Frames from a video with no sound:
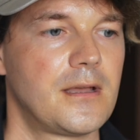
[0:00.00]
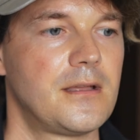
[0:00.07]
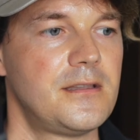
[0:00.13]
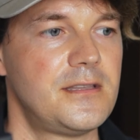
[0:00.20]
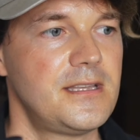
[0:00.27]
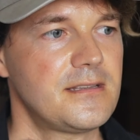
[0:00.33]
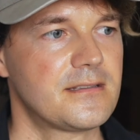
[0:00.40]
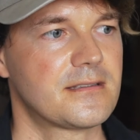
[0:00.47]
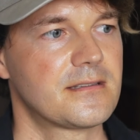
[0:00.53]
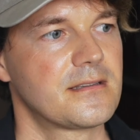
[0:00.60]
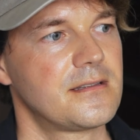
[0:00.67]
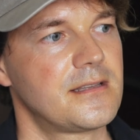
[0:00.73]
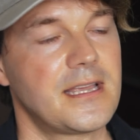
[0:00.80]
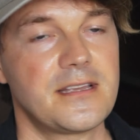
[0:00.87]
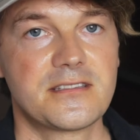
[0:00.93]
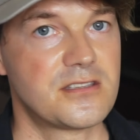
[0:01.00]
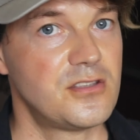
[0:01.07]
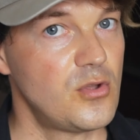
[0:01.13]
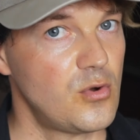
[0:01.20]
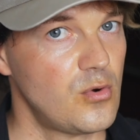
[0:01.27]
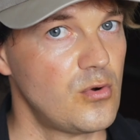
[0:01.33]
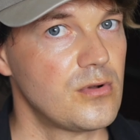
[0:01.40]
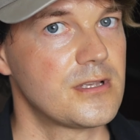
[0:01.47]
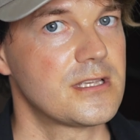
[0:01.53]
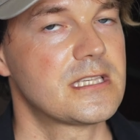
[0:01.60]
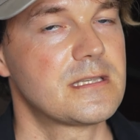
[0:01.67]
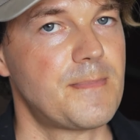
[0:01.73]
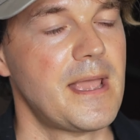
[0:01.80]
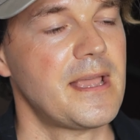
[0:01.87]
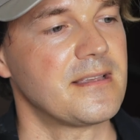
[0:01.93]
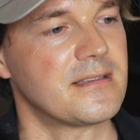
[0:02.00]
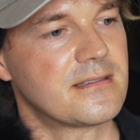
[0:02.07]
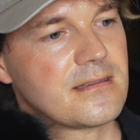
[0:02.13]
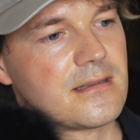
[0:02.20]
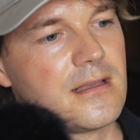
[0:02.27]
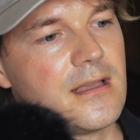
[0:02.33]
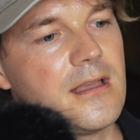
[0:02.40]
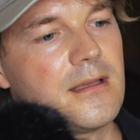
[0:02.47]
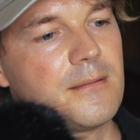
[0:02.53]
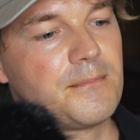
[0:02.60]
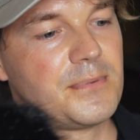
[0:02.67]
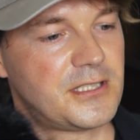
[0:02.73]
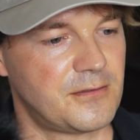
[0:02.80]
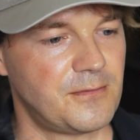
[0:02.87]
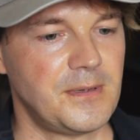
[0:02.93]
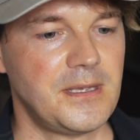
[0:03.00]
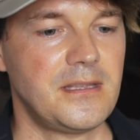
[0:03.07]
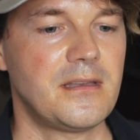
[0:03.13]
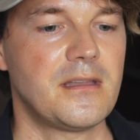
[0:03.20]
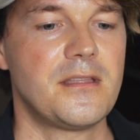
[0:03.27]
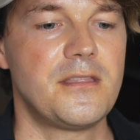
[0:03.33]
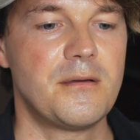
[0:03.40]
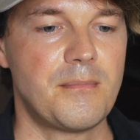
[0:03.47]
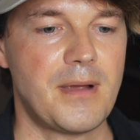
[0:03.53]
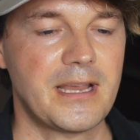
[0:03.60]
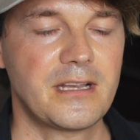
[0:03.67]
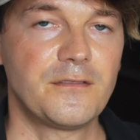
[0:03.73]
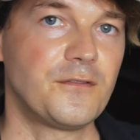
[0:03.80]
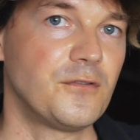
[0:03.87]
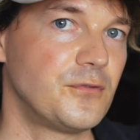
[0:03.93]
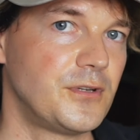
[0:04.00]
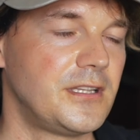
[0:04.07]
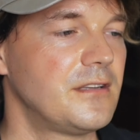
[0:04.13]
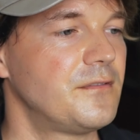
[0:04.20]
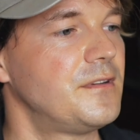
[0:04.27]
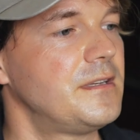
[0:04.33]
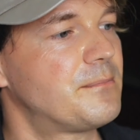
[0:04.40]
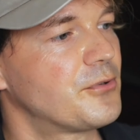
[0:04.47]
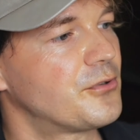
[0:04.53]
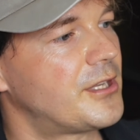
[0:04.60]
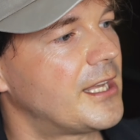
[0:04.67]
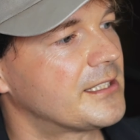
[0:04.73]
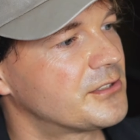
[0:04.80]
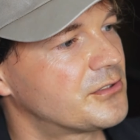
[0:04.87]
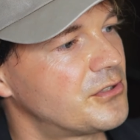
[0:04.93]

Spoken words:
There is no space between the microphone and the wind protection.